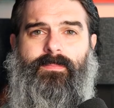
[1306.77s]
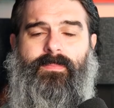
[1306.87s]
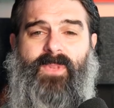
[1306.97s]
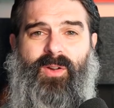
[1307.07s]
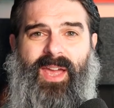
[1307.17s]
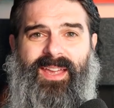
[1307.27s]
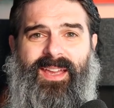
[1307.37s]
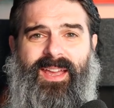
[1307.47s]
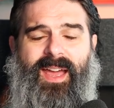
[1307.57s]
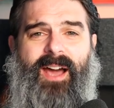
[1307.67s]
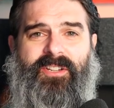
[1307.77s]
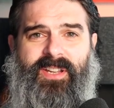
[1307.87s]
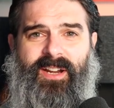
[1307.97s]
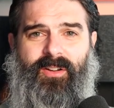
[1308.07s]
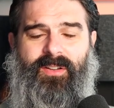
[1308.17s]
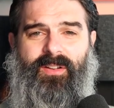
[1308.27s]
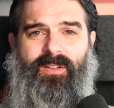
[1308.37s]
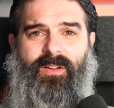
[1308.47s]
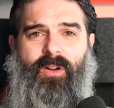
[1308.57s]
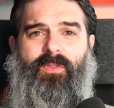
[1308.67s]
Okay, how'd you get on?
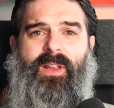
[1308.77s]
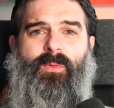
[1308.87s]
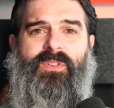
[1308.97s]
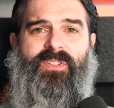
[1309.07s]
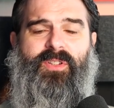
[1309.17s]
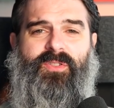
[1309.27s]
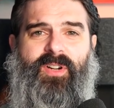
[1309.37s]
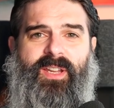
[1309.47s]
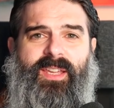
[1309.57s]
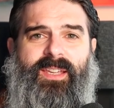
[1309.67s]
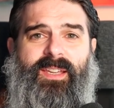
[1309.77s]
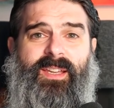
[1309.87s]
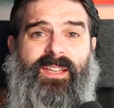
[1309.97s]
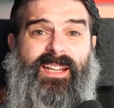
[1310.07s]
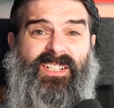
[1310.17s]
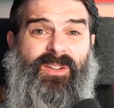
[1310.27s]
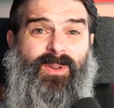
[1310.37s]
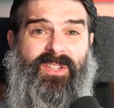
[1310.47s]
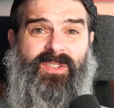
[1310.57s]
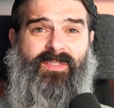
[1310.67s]
Hopefully it wasn't too tricky. It's actually
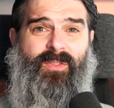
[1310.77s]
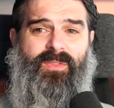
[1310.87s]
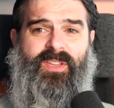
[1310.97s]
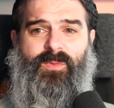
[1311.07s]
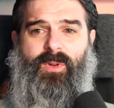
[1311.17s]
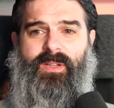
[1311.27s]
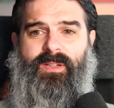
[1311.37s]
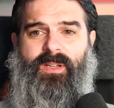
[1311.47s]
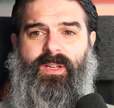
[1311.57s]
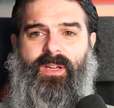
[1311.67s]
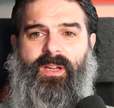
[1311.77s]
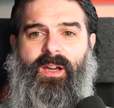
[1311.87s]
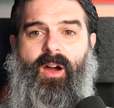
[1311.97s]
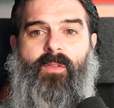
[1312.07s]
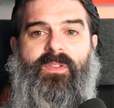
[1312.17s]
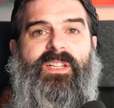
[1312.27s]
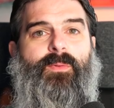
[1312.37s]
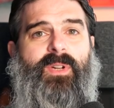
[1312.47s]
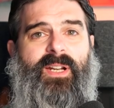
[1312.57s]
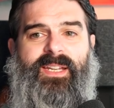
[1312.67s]
quite straightforward, this one. Obviously,
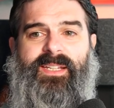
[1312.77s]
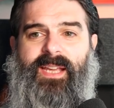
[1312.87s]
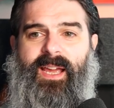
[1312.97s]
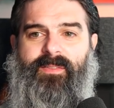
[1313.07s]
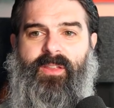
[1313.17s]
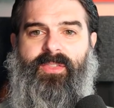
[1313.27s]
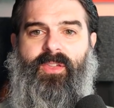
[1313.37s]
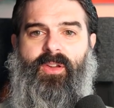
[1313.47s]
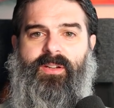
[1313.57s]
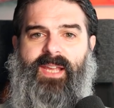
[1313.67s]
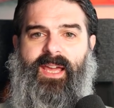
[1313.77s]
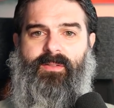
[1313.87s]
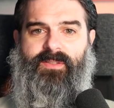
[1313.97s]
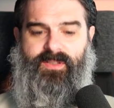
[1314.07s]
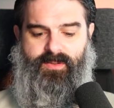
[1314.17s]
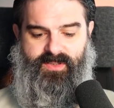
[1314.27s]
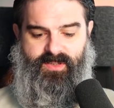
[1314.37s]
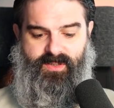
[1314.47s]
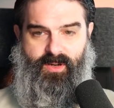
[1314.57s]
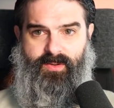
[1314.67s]
we're going to need to have a third count, so it's
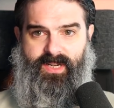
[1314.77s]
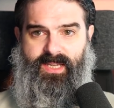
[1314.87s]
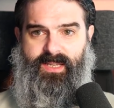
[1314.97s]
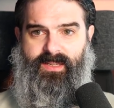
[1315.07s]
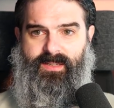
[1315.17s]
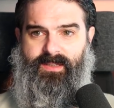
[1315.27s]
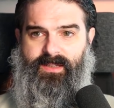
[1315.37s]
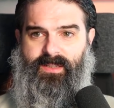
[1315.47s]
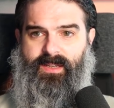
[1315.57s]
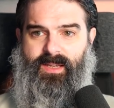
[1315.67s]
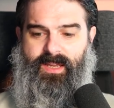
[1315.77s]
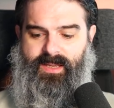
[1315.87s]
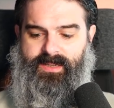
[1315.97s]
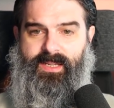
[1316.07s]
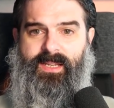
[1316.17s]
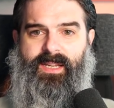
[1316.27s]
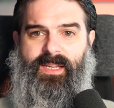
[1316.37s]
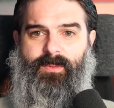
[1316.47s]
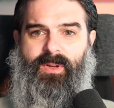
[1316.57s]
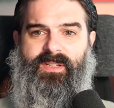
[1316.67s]
going to go in here. And in
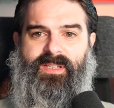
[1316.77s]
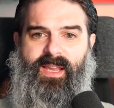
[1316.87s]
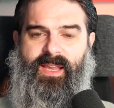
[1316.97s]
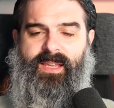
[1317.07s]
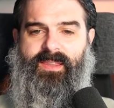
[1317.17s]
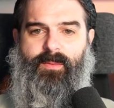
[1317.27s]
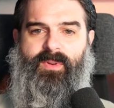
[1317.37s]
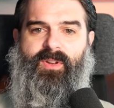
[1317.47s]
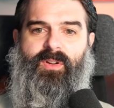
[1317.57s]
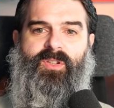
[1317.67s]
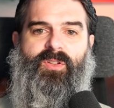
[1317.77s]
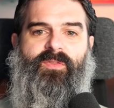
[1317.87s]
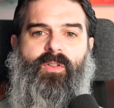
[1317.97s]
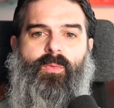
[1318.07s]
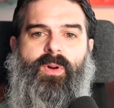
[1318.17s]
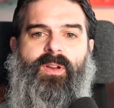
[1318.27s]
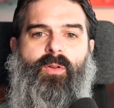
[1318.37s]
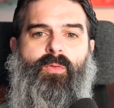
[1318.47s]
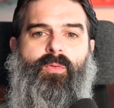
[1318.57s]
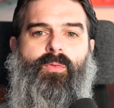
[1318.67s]
here, we can say that we've got a new 4 one.
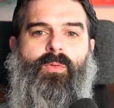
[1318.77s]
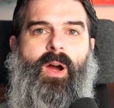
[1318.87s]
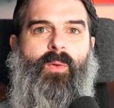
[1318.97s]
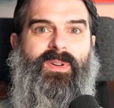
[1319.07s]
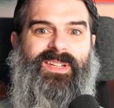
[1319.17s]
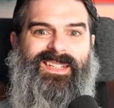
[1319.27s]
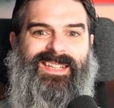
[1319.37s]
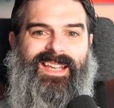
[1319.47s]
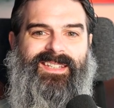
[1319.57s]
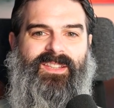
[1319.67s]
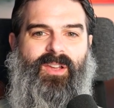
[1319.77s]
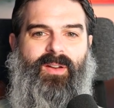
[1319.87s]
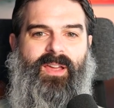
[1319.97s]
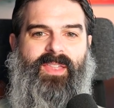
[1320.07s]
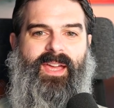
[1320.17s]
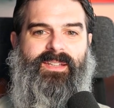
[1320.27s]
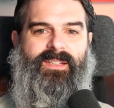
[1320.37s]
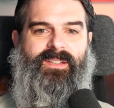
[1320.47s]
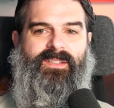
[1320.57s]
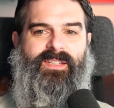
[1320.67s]
Ooh, I wouldn't indent it, though, like that,
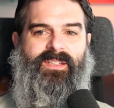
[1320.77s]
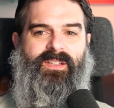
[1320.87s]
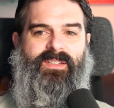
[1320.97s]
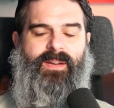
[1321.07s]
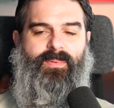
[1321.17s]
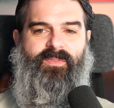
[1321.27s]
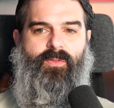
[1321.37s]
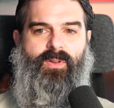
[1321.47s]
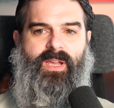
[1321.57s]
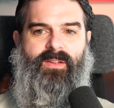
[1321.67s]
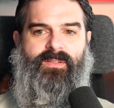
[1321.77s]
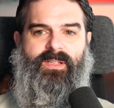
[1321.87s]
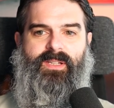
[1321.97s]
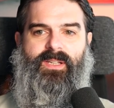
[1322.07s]
because it's a separate 4 count.